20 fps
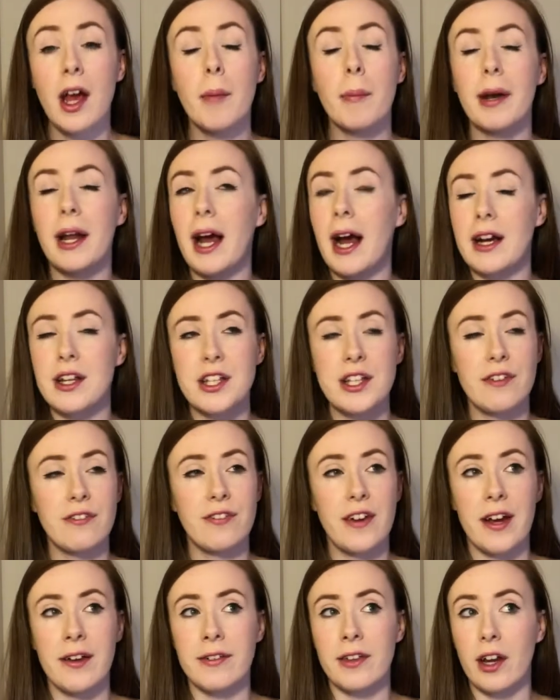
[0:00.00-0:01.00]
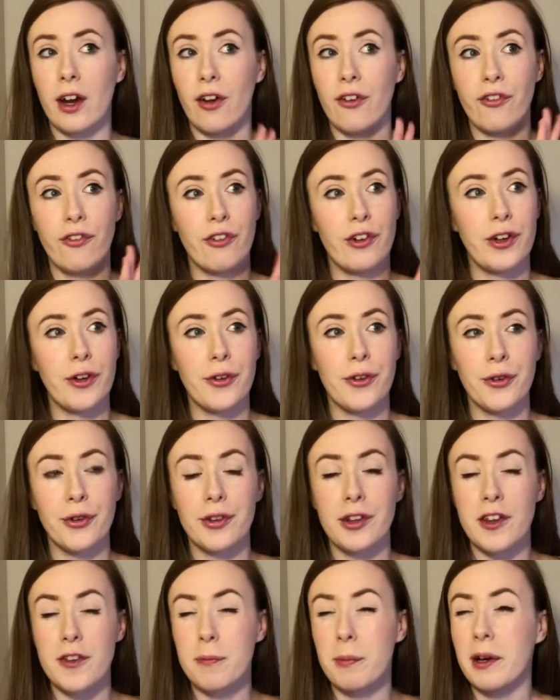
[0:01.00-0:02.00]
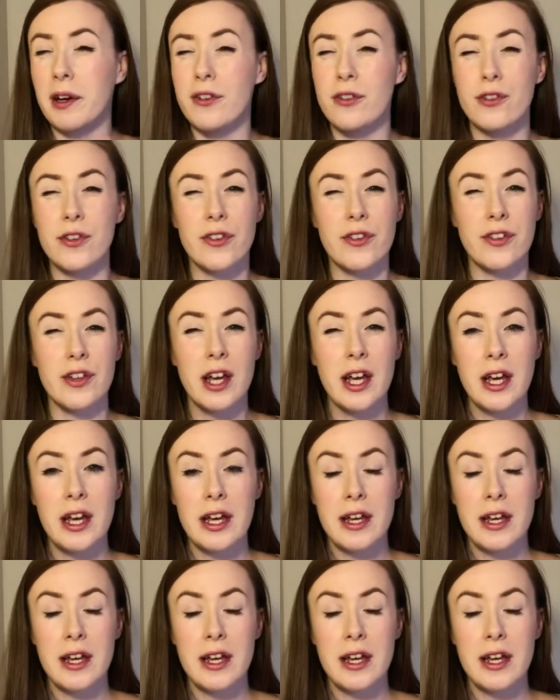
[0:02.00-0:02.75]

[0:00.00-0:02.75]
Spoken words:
but I actually found that I flew through this because just